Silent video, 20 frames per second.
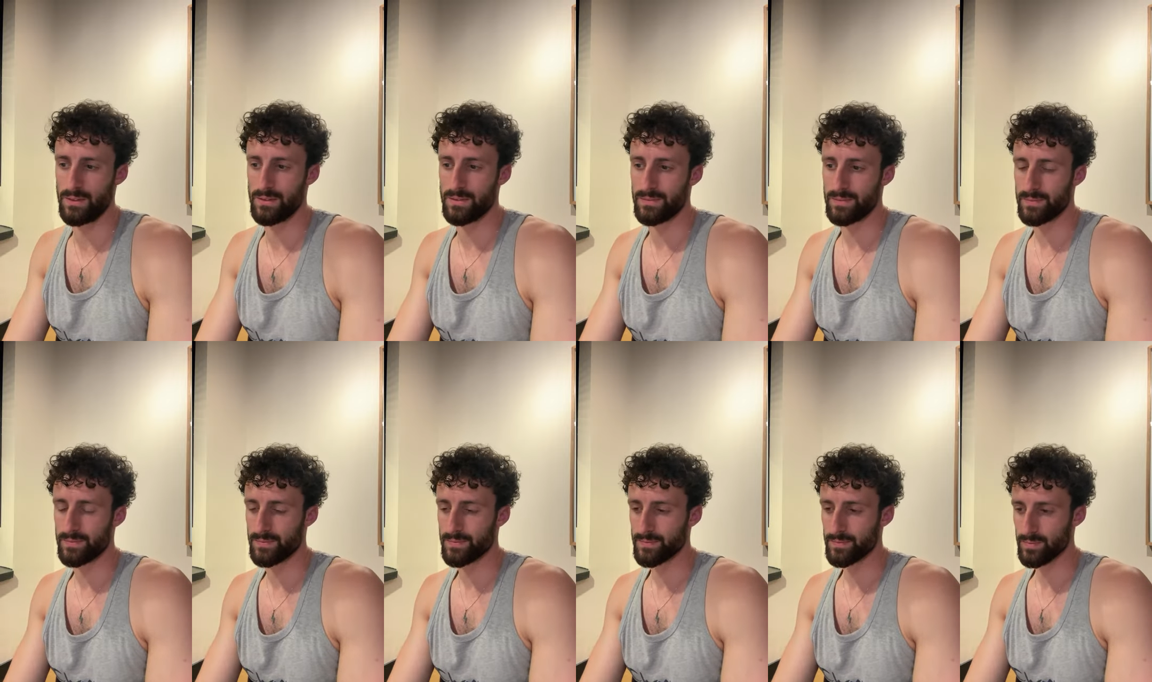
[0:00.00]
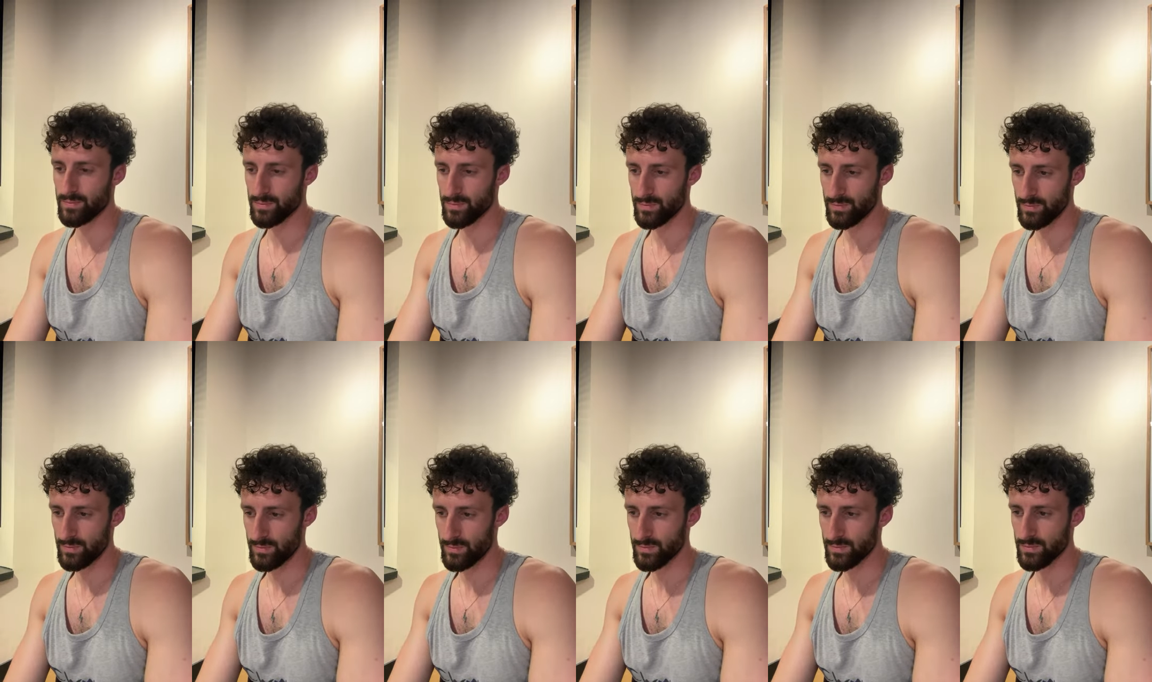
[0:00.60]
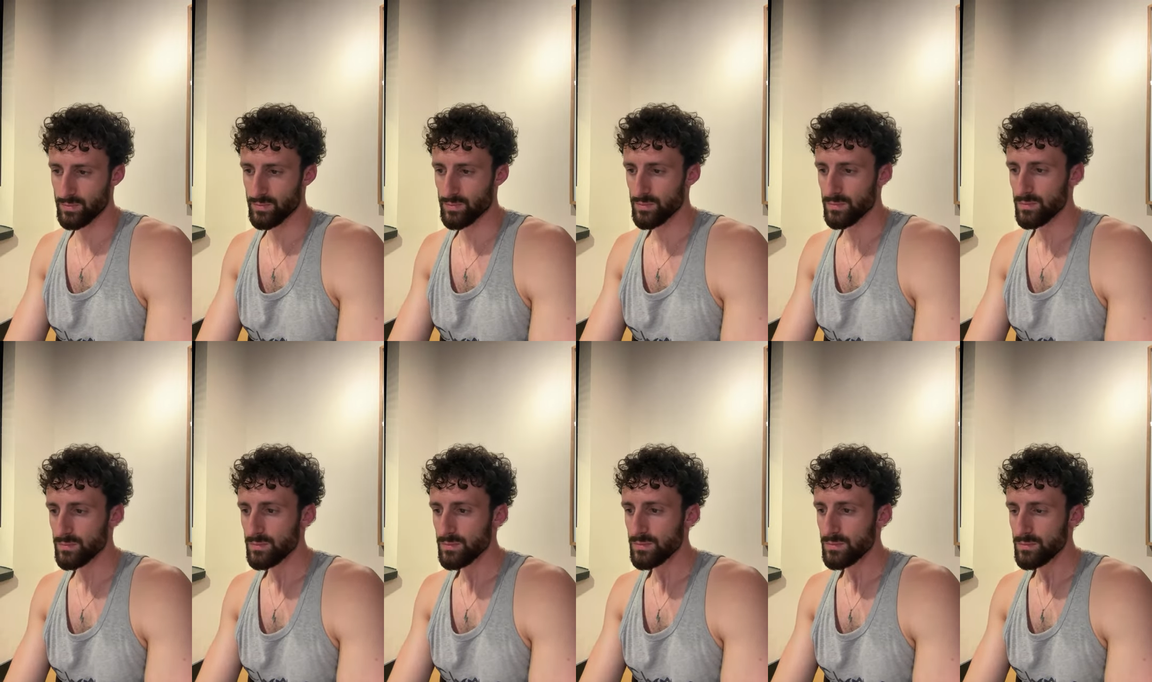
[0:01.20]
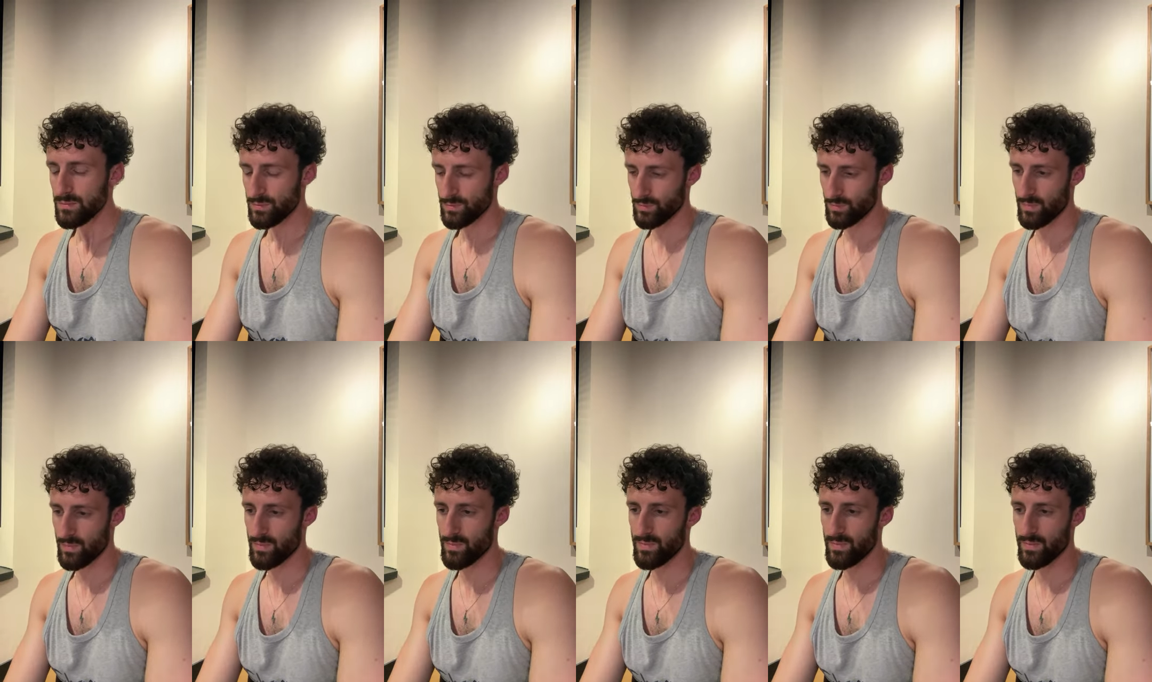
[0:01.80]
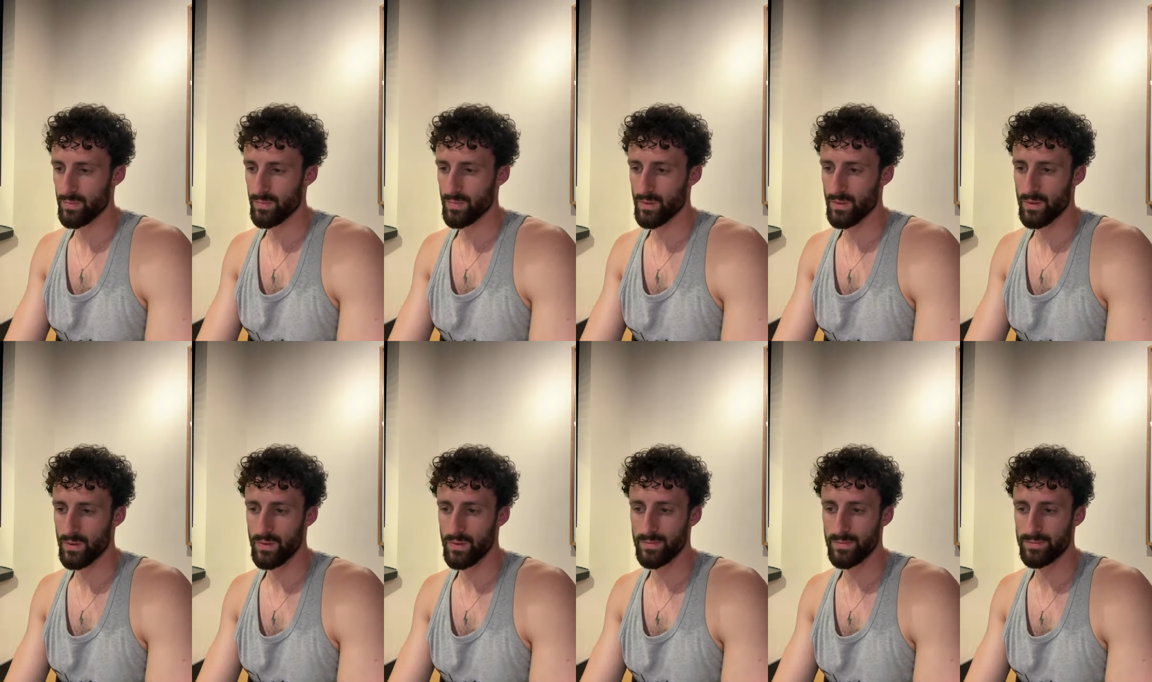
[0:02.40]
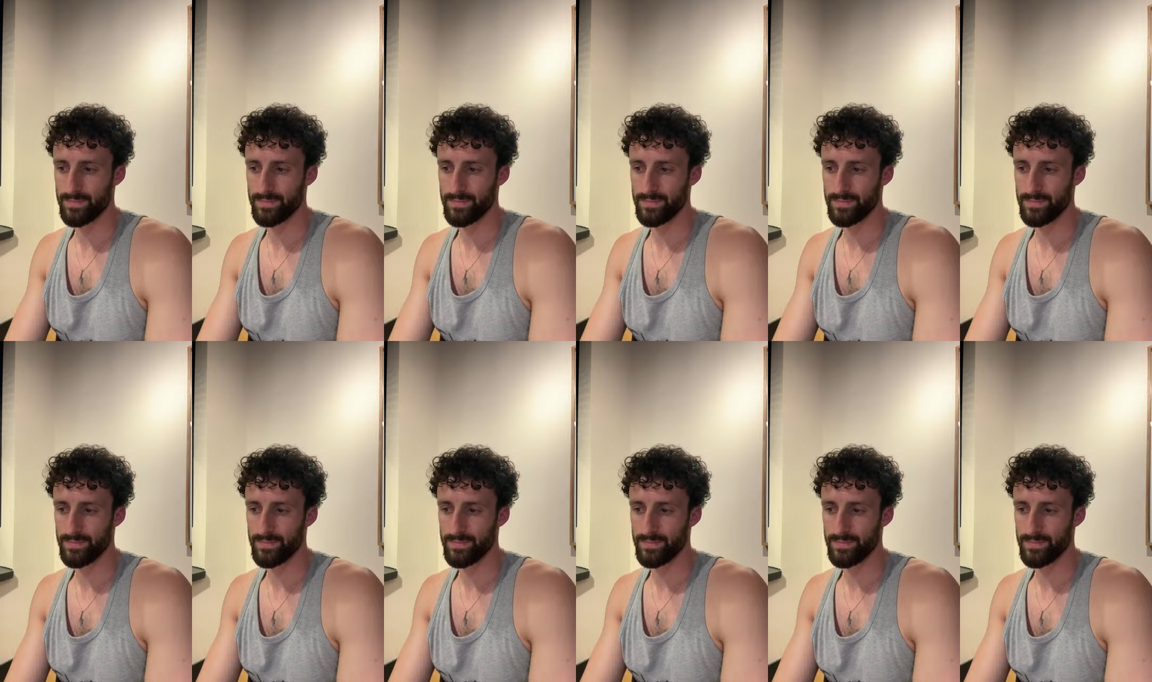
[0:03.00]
[no speech]